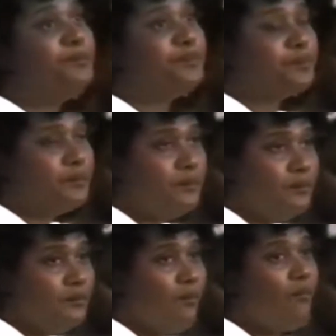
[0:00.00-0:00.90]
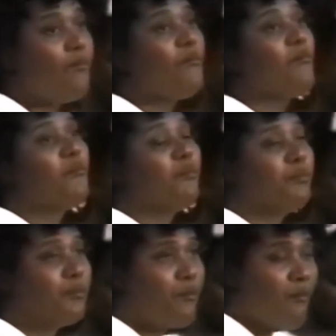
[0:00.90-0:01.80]
thank you, Jesus.
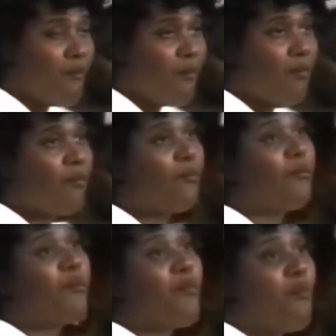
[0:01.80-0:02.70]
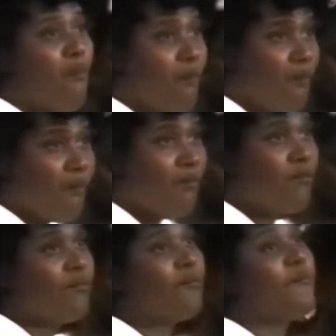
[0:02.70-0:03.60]
I'm talking serious
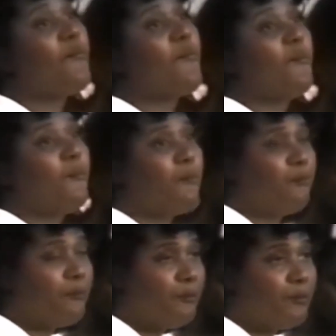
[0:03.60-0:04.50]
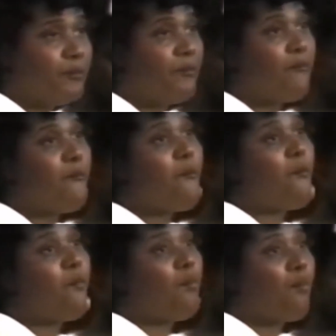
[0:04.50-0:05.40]
business. This is God's
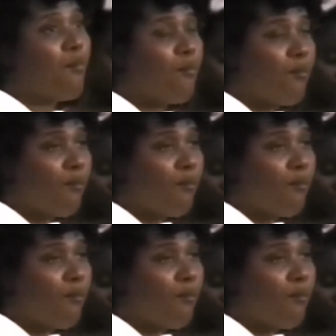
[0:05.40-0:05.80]
house.